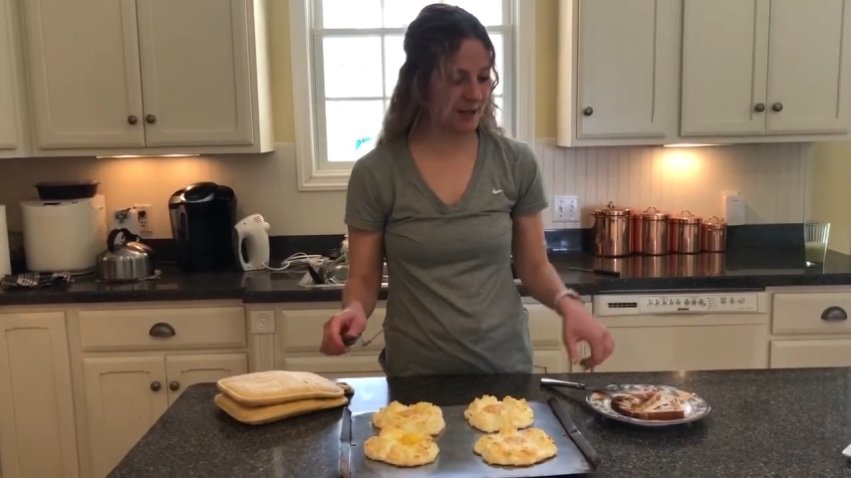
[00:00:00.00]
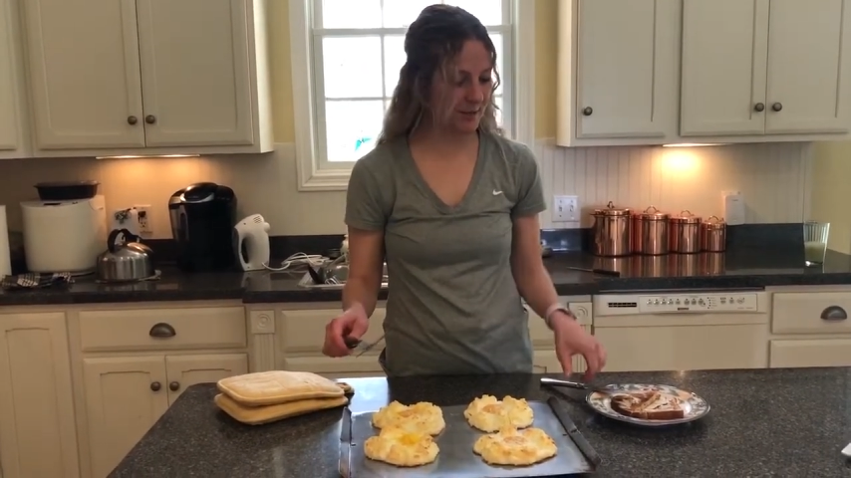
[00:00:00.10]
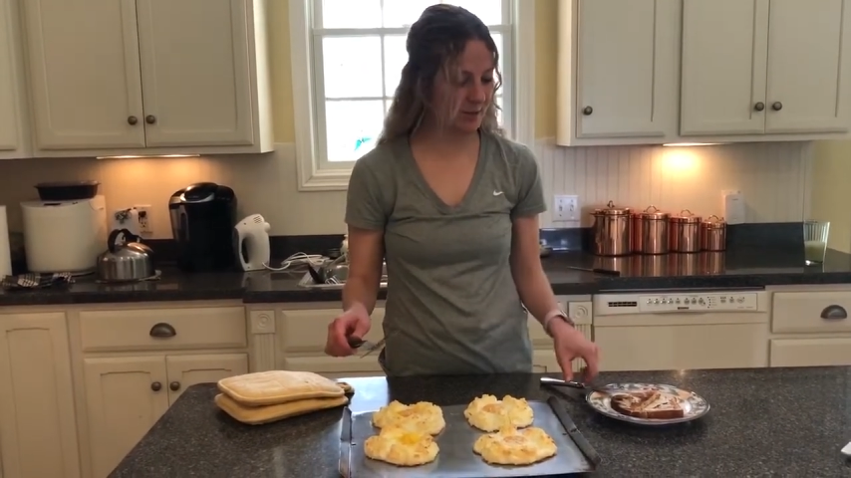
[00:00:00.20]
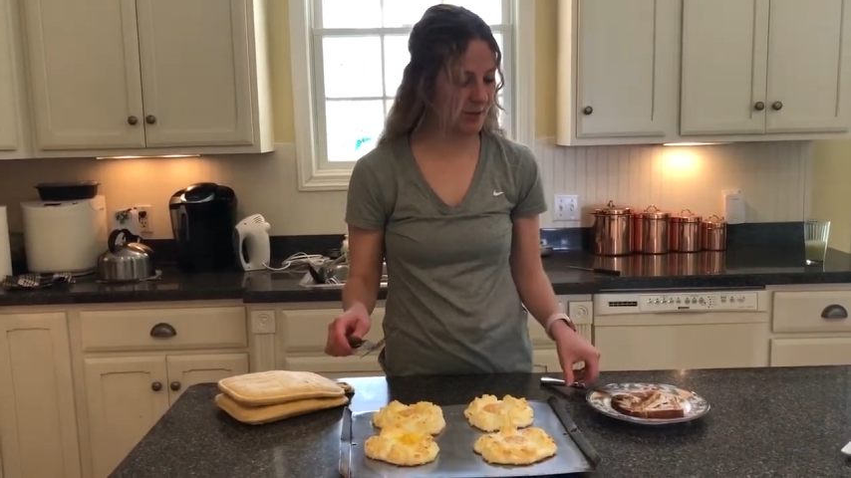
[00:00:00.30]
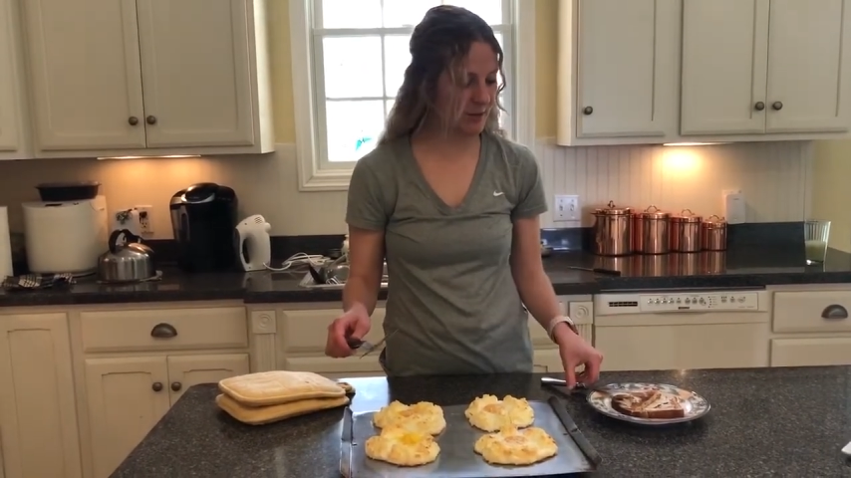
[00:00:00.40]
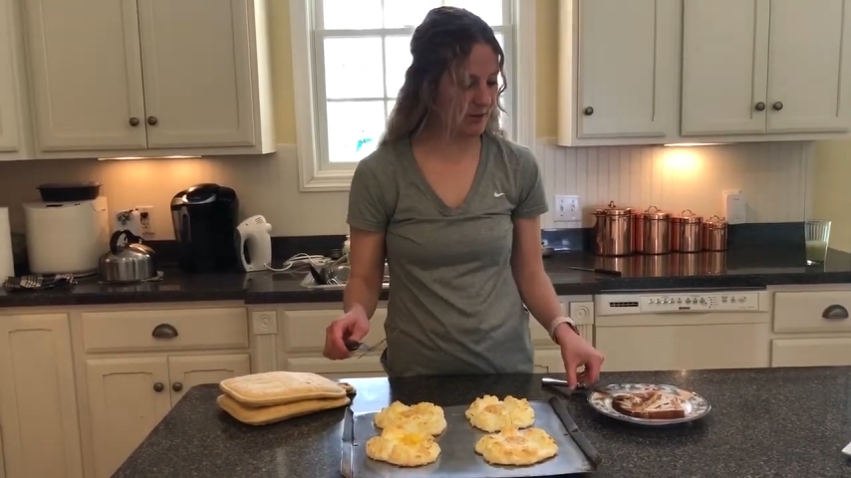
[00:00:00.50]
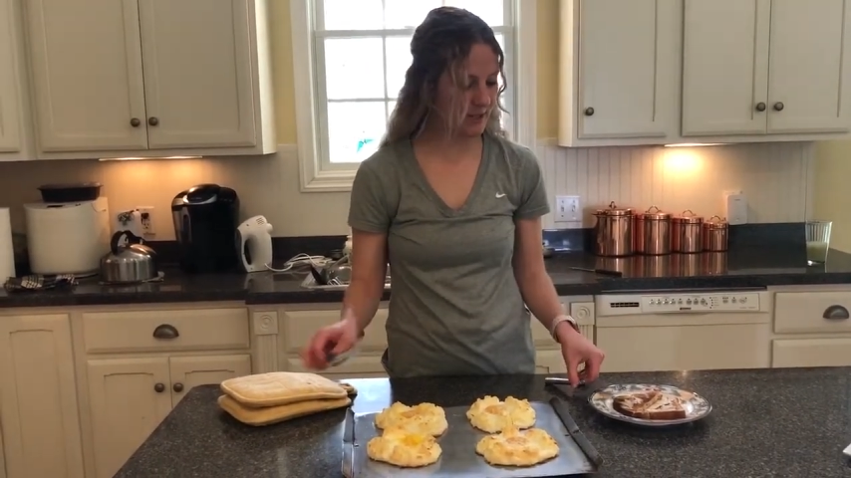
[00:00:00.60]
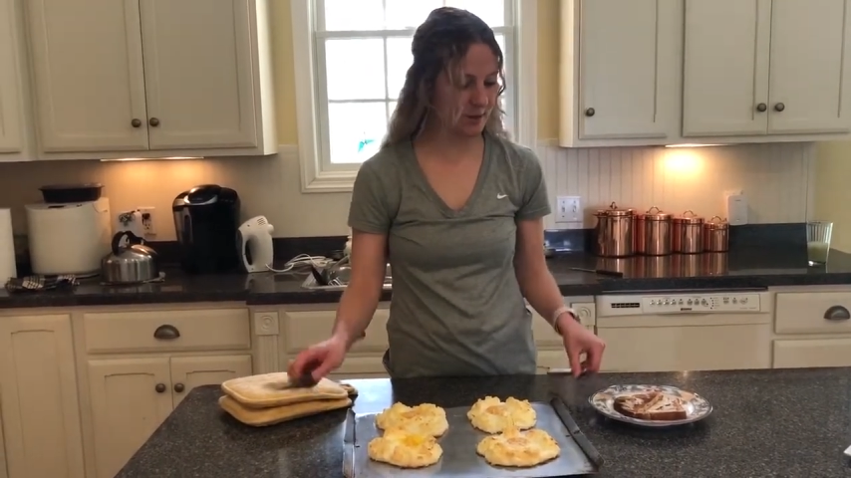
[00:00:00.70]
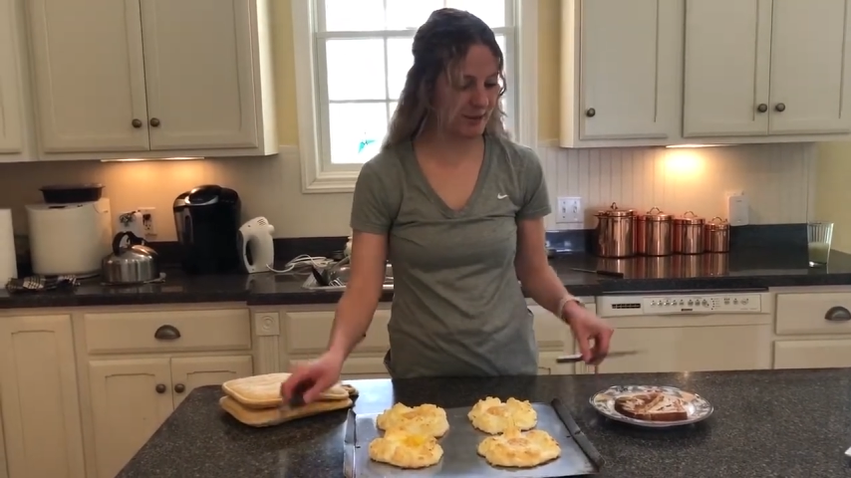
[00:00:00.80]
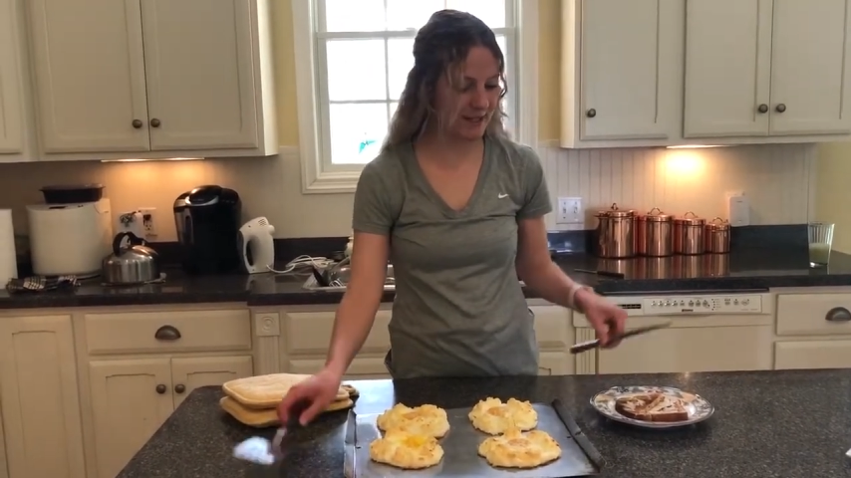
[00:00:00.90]
up some toast
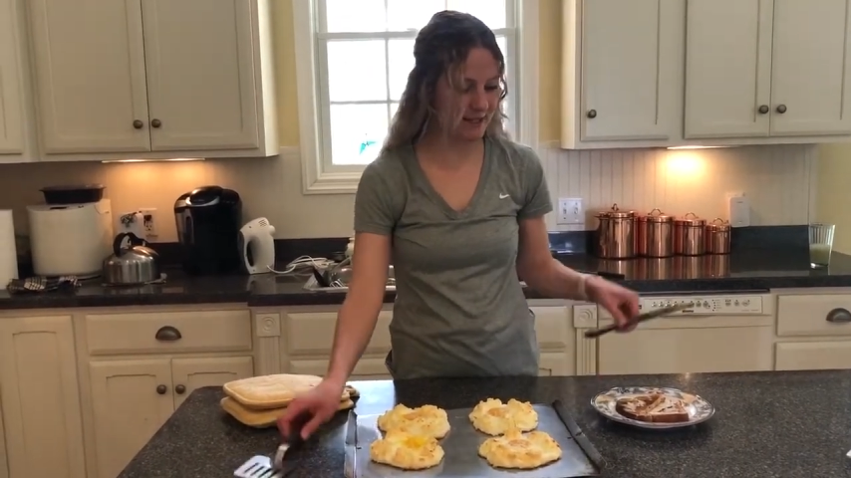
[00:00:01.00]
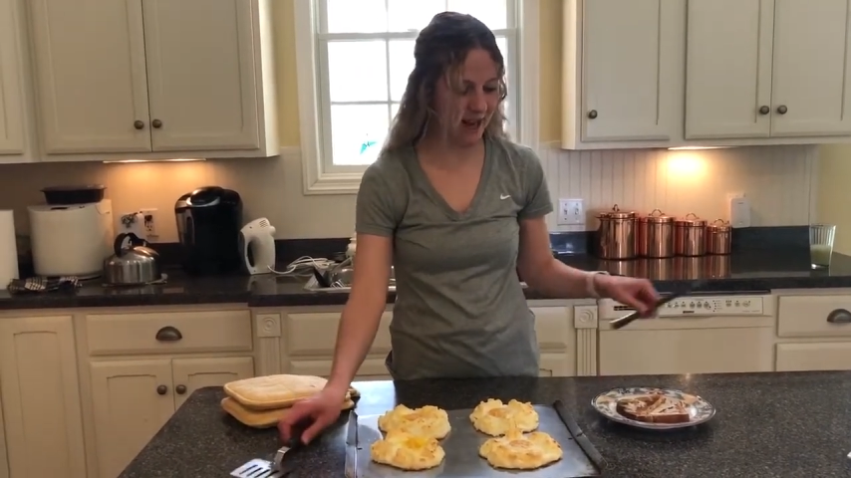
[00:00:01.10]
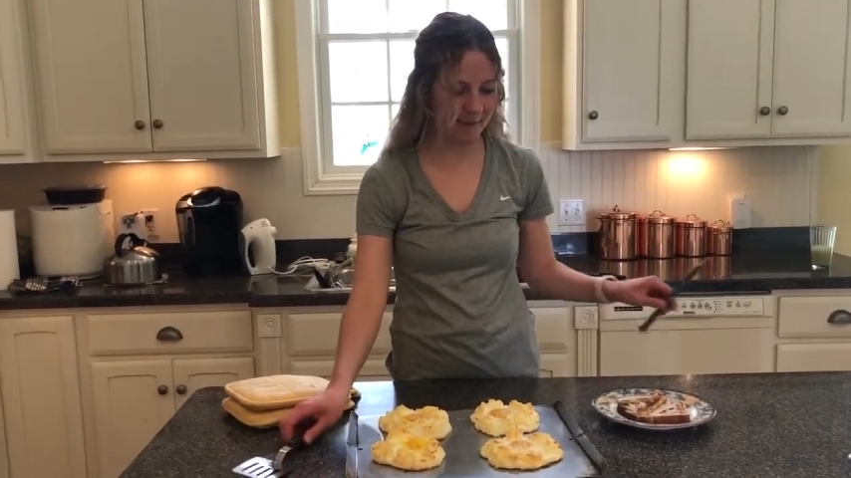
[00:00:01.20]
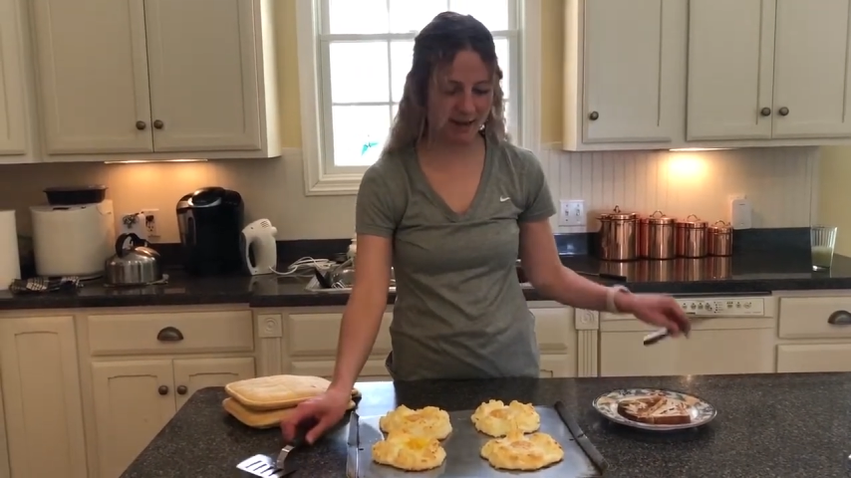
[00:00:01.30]
in the meantime.